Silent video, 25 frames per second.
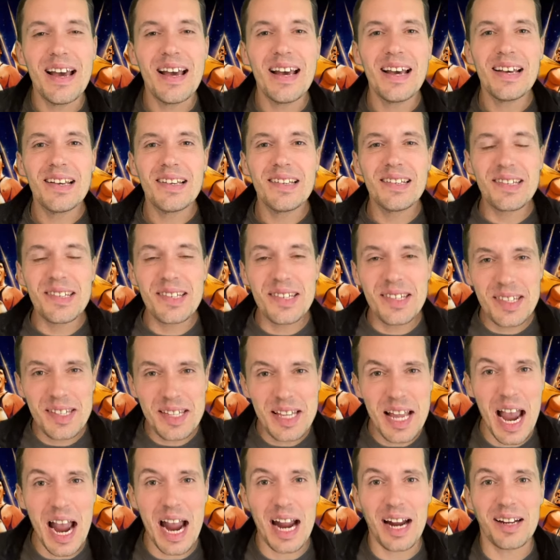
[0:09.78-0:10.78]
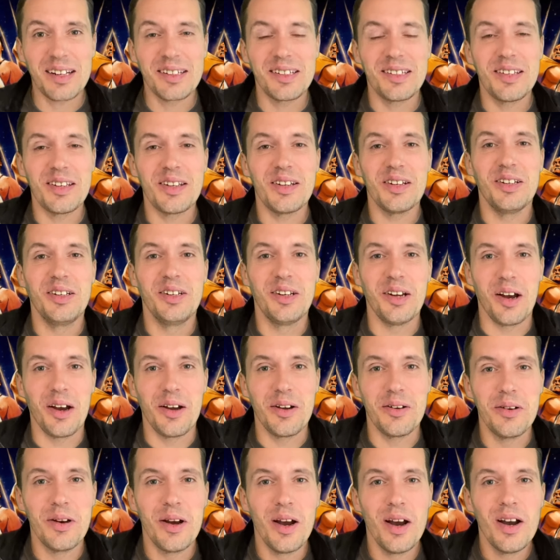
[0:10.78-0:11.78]
stacked show.
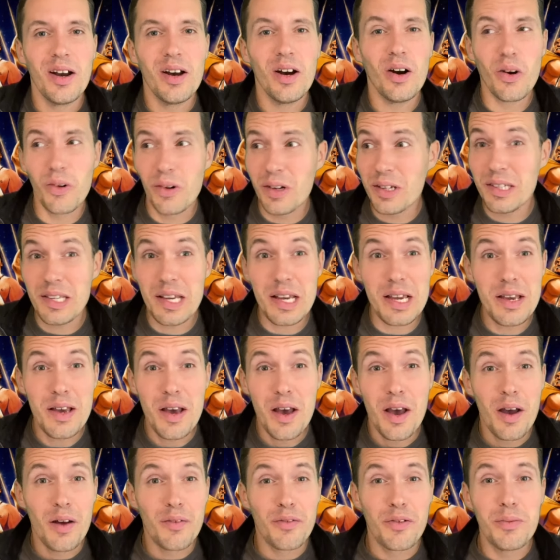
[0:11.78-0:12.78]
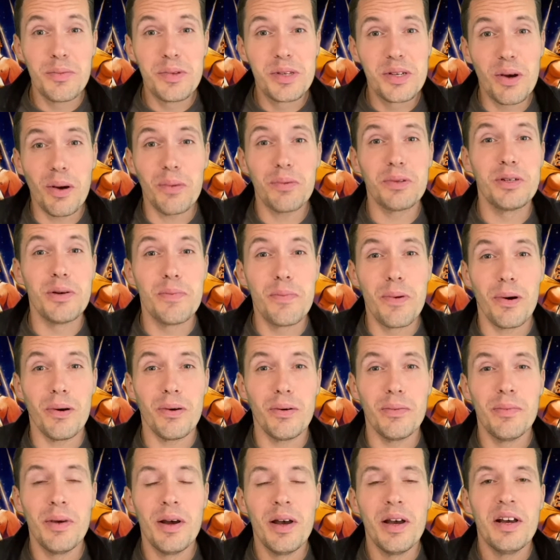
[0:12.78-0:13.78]
Honestly, from top to
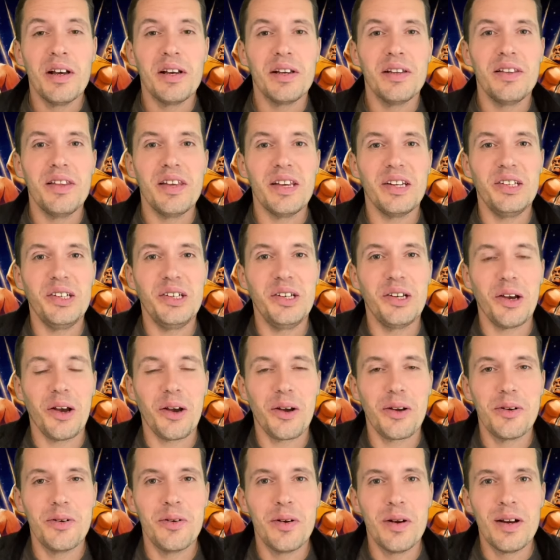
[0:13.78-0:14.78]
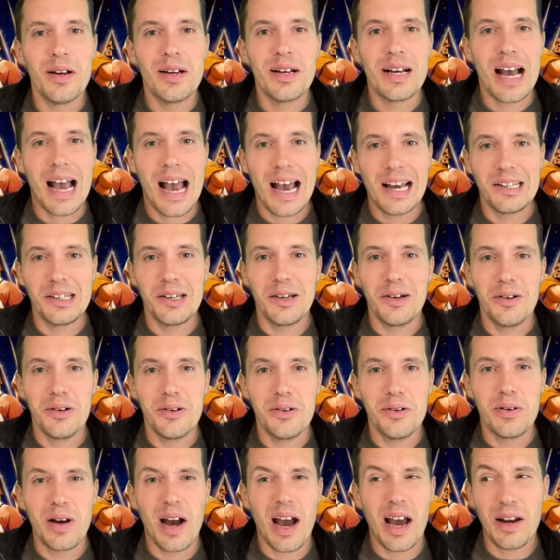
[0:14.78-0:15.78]
bottom, this show had it
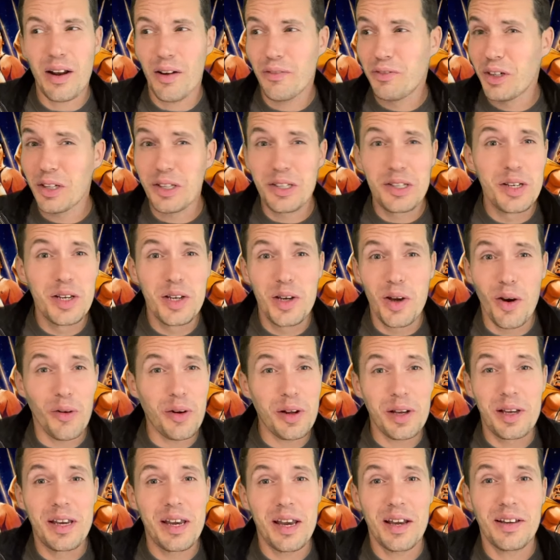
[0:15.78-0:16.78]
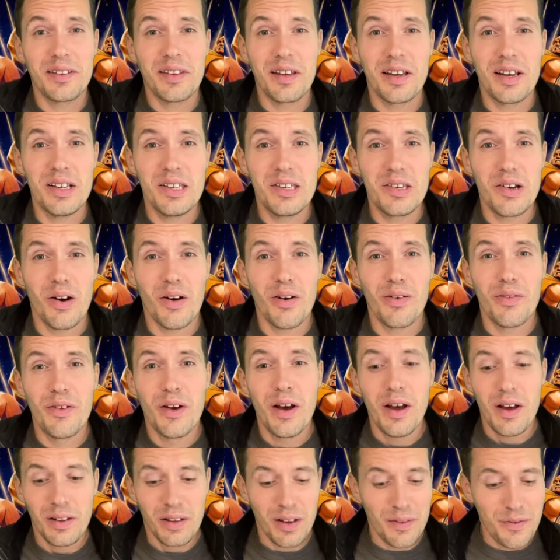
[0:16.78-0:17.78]
all, and I've just got to kick things off.
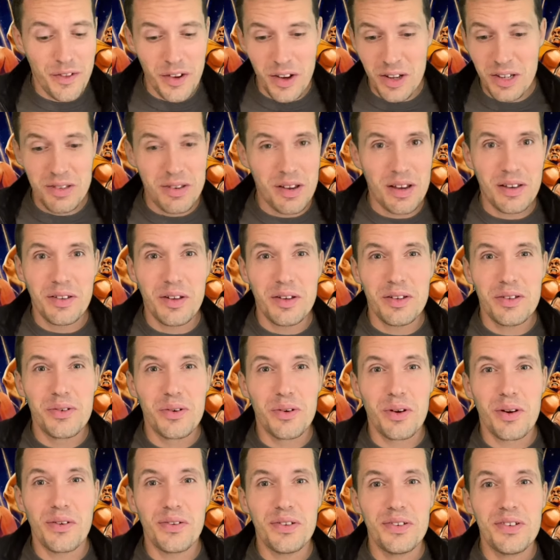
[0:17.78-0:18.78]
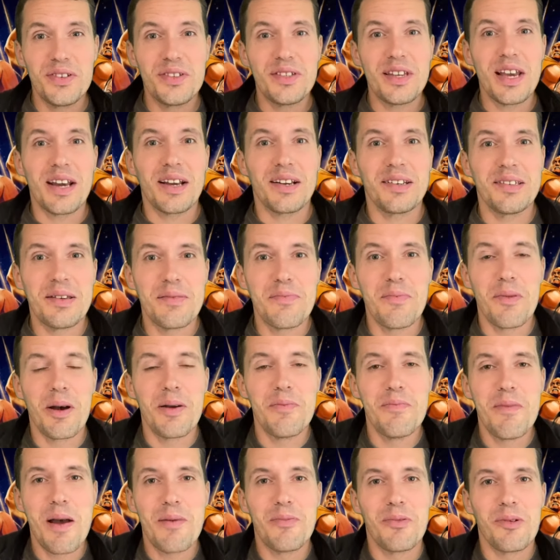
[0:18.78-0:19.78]
The first thing that sort of sticks in my
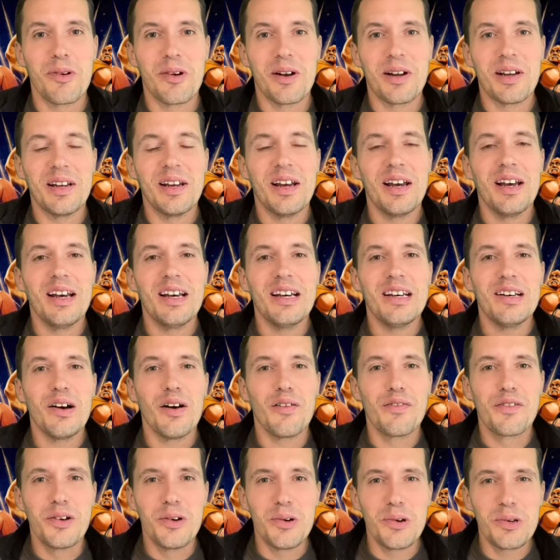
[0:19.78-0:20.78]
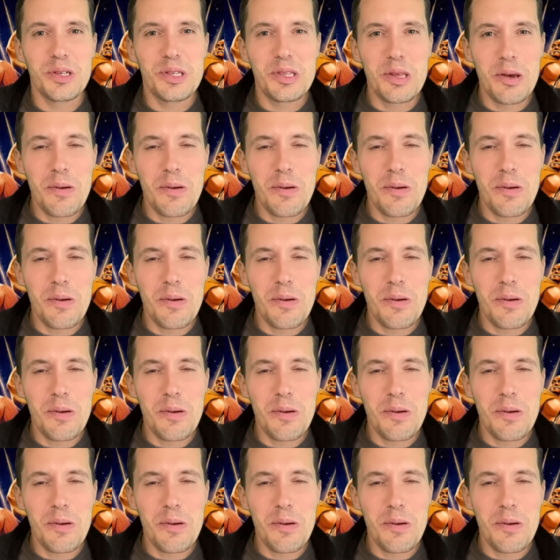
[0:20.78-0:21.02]
memory, of course, the